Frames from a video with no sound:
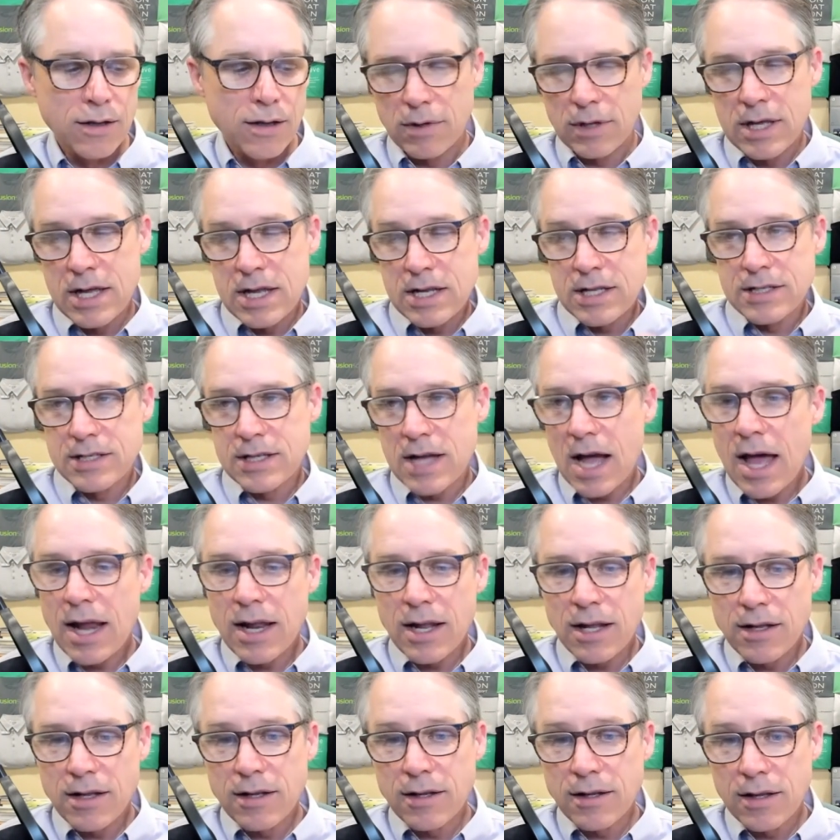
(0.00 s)
he
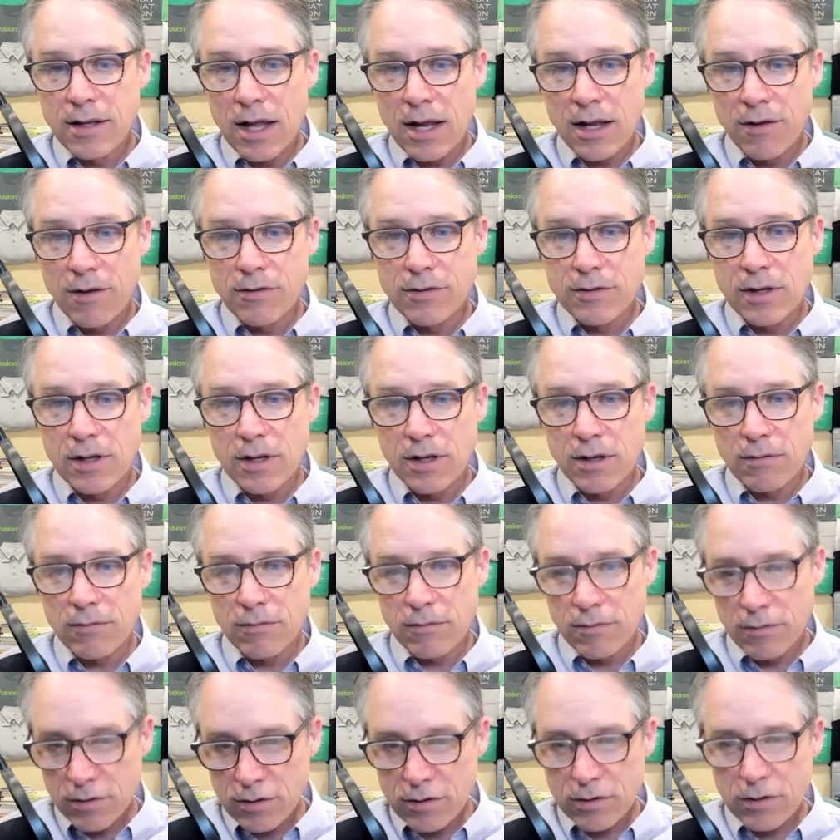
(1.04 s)
decided that he was going to
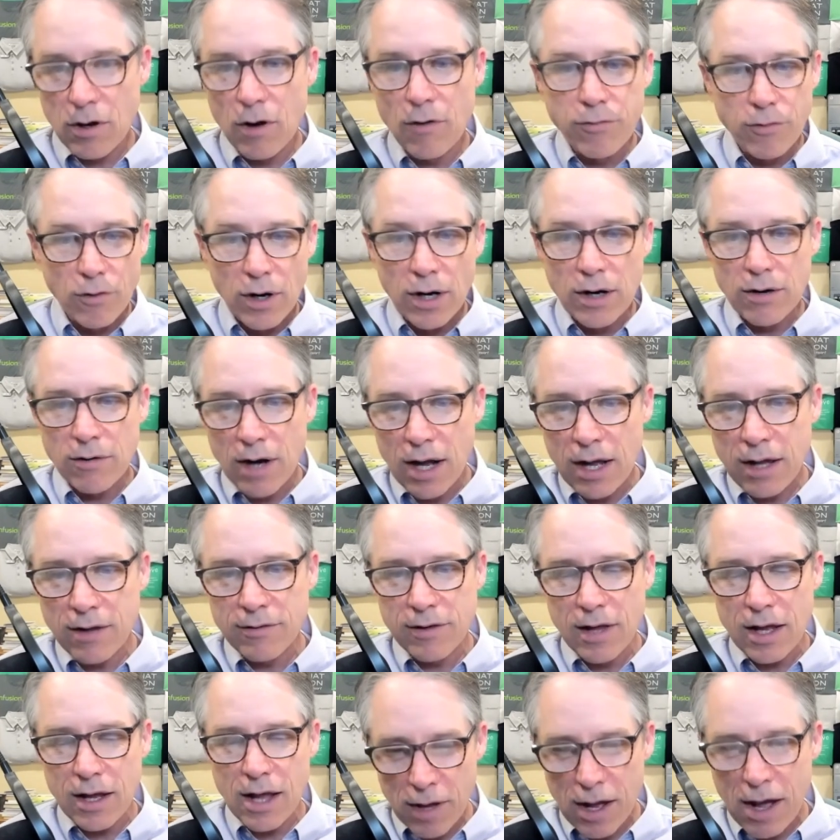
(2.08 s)
go for it, right?
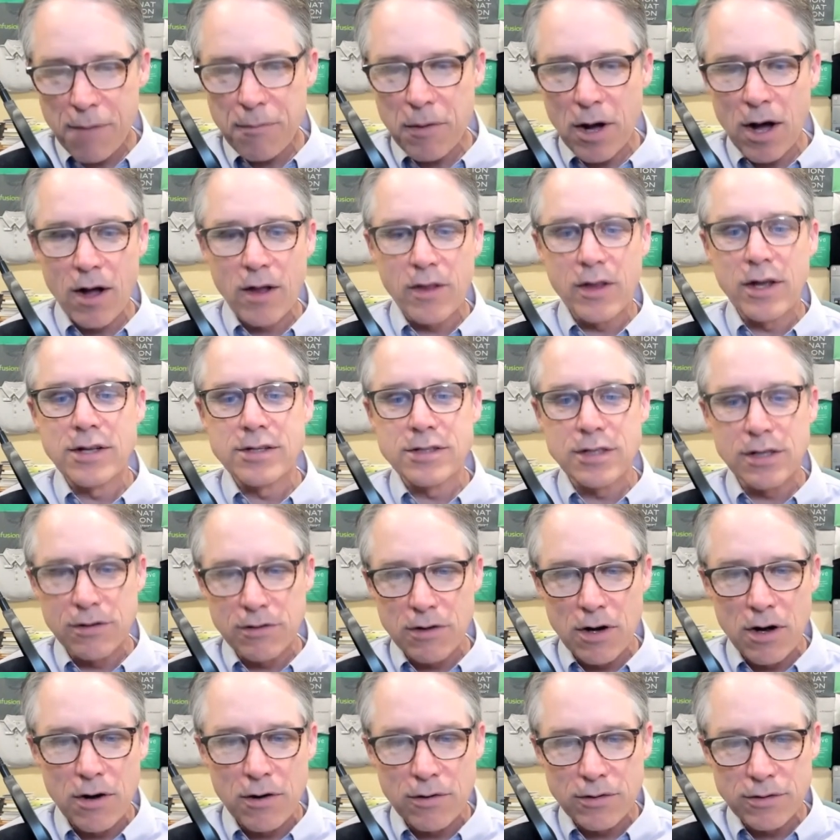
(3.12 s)
He's like, I'm all in to
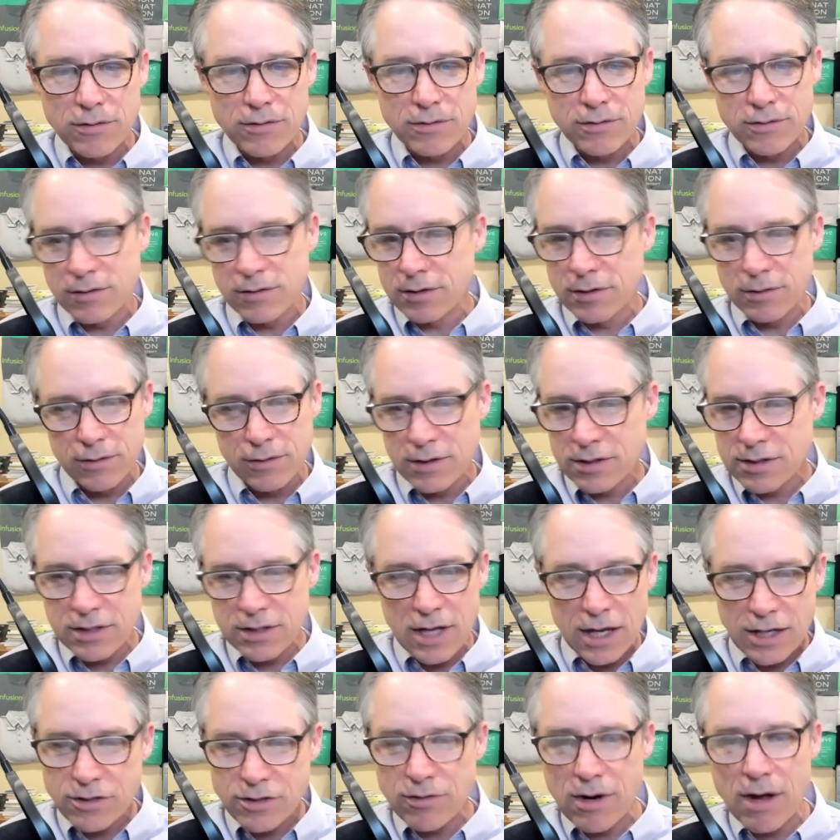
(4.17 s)
grow to this
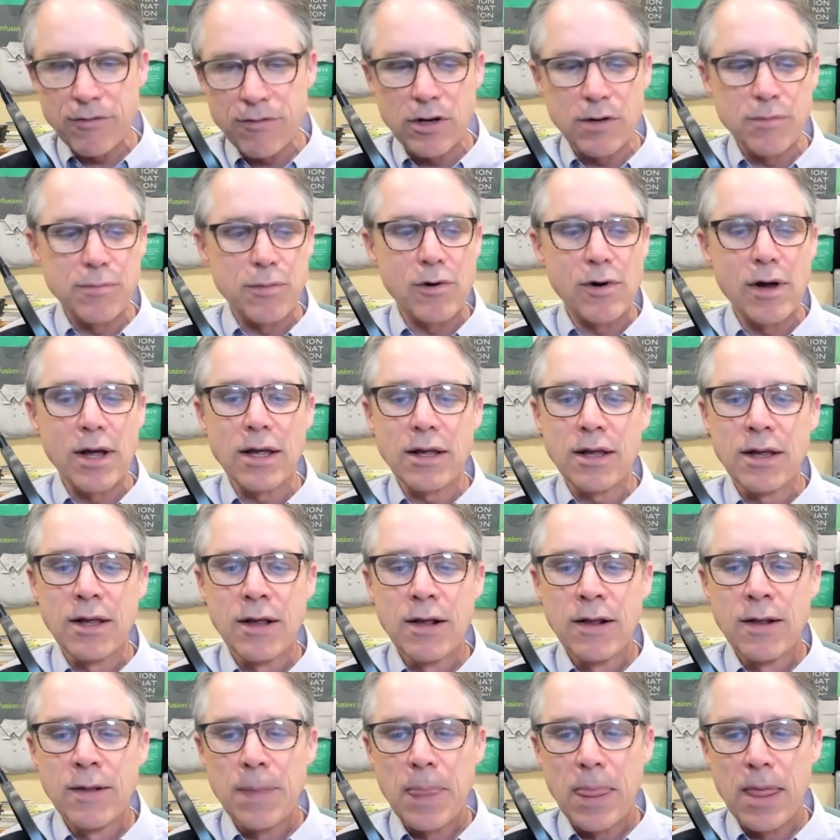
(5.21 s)
next revenue point,
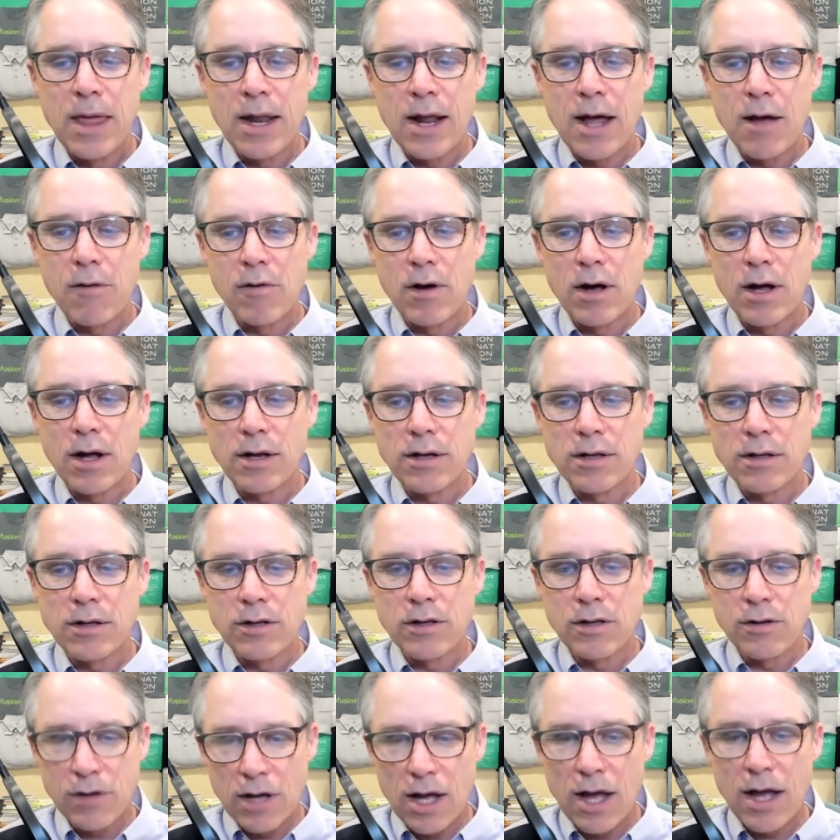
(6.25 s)
and I want
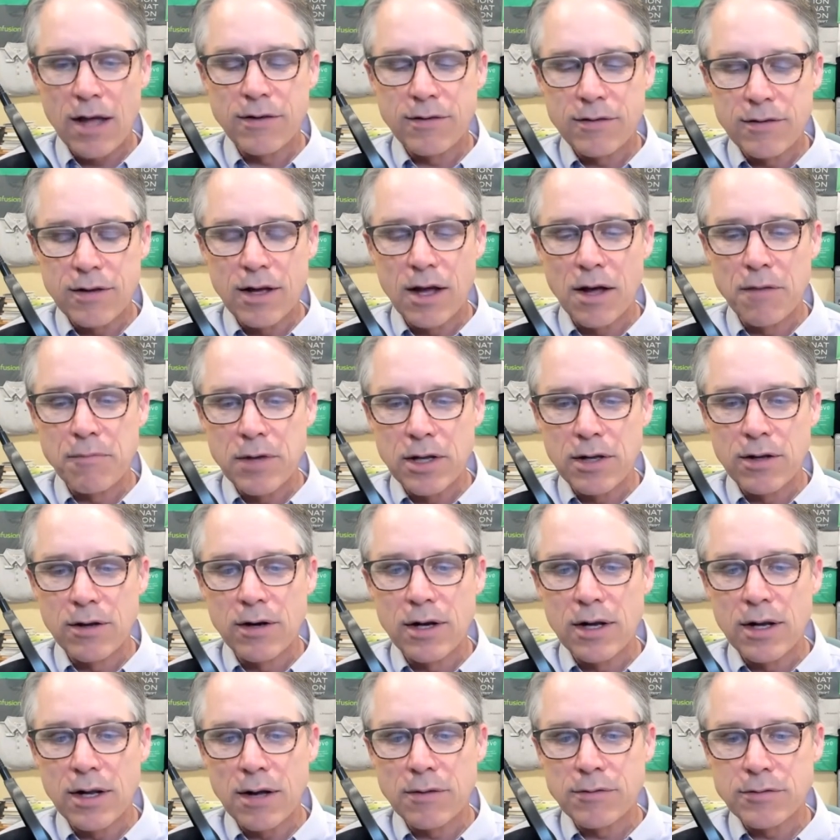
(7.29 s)
you guys to help me do
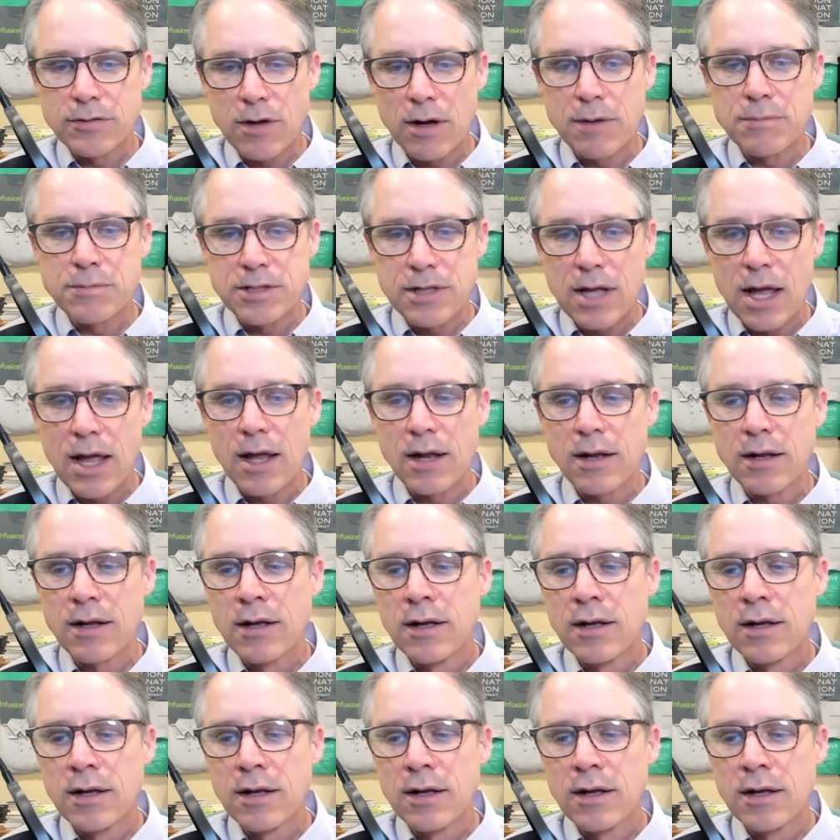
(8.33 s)
it. And so I'm staying.